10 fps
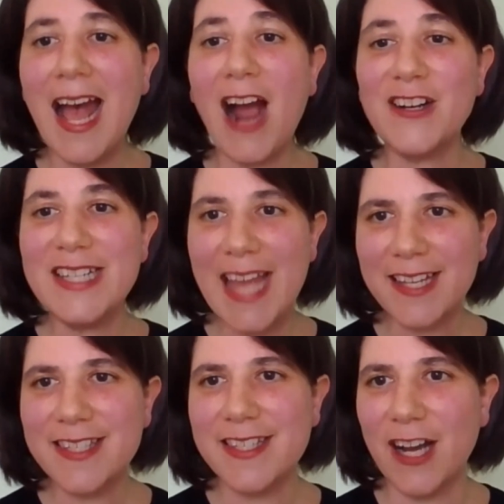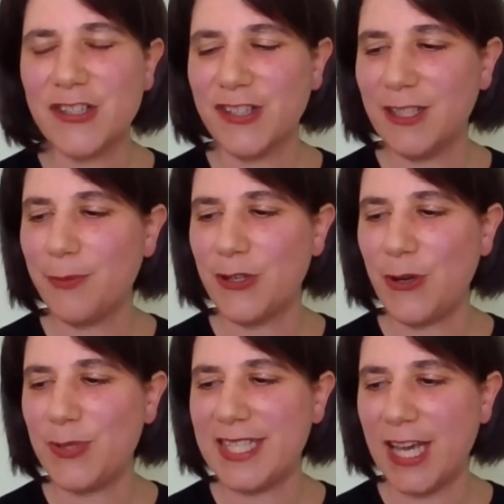Our next Dr. Gilbert
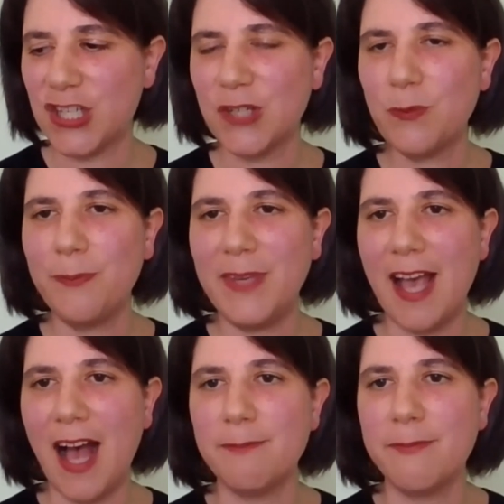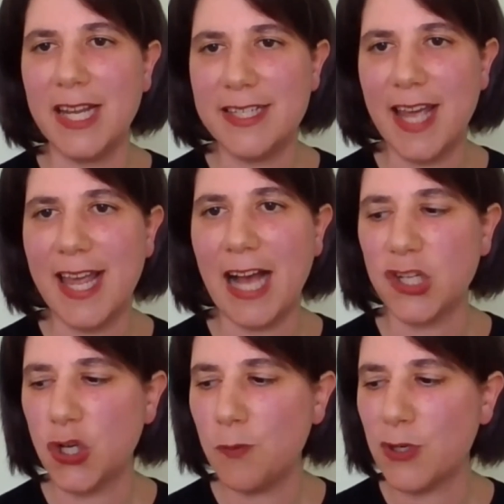host session will be on Monday,
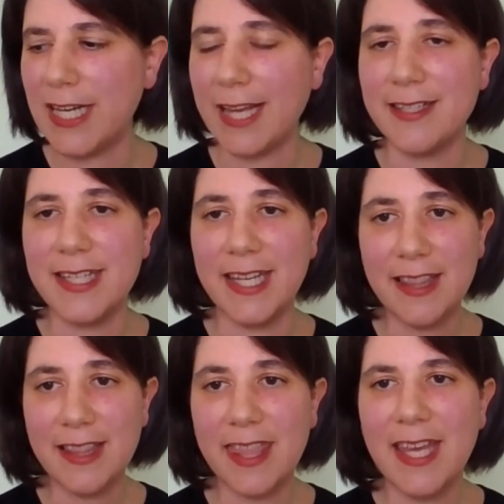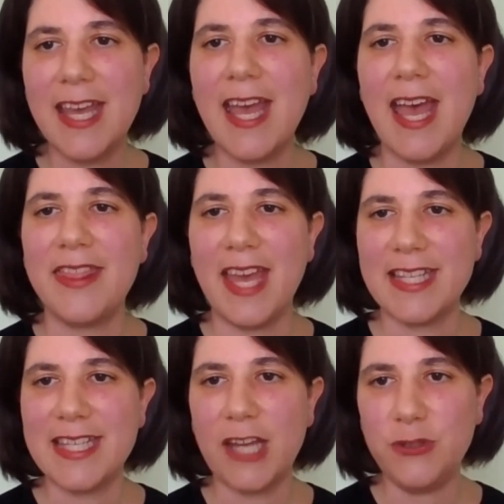October 19th, and
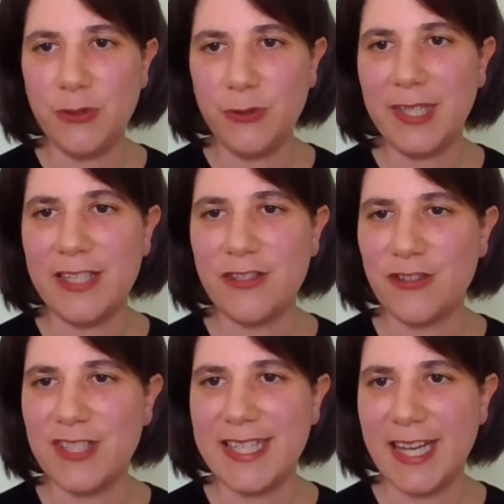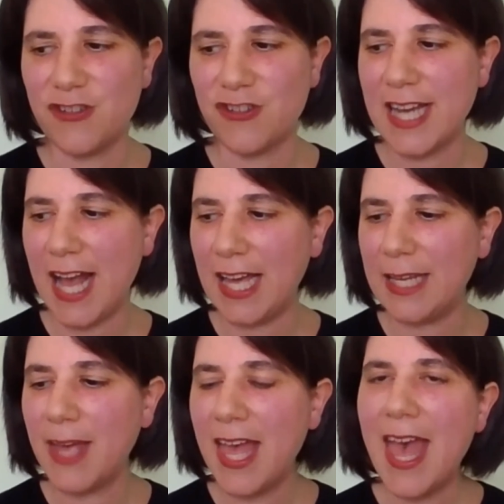that's at noon Eastern Standard
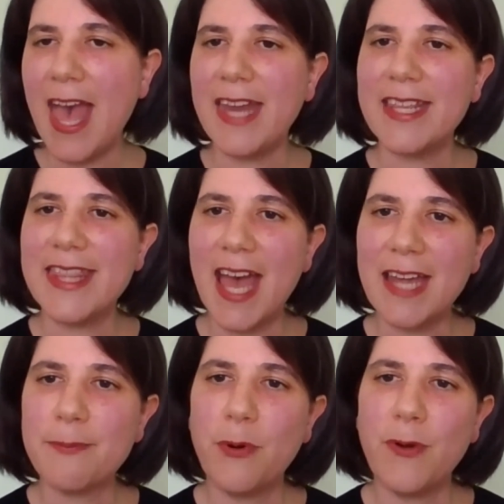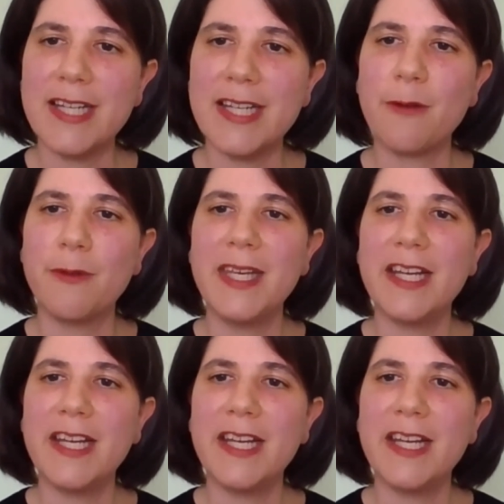Time. And at that point, I will be